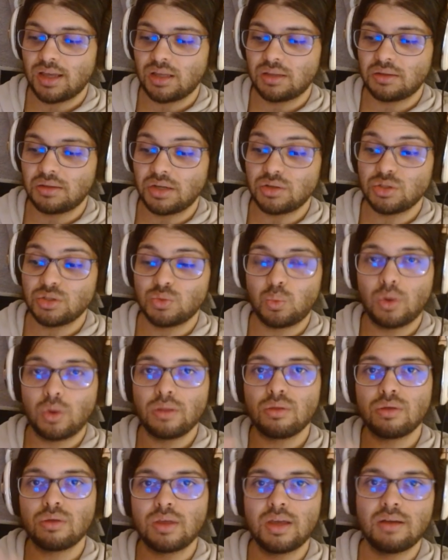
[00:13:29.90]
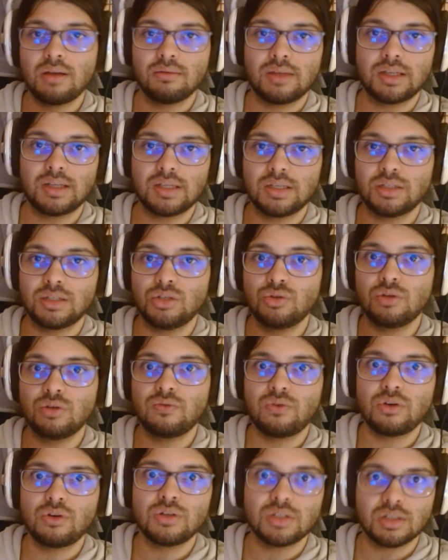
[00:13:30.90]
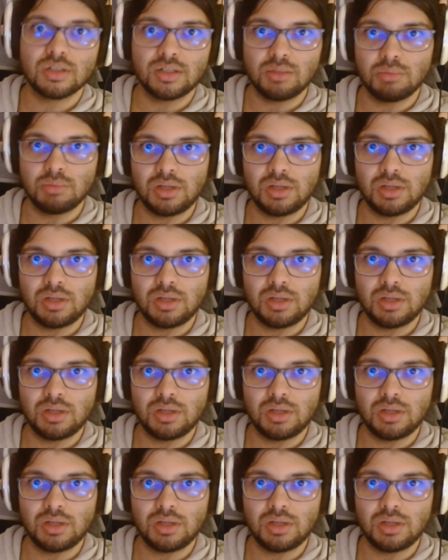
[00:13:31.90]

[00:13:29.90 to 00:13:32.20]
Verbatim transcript: there is one thing that is universally